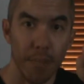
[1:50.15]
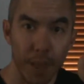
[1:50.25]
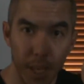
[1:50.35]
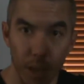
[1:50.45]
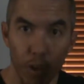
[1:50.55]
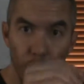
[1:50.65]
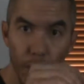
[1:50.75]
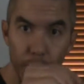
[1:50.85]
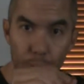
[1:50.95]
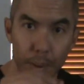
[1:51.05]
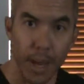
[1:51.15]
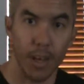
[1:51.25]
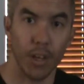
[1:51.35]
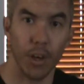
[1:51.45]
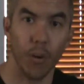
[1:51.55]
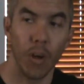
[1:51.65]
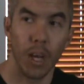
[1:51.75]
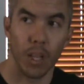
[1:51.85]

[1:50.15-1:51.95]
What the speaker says: thing. You write with a pen too.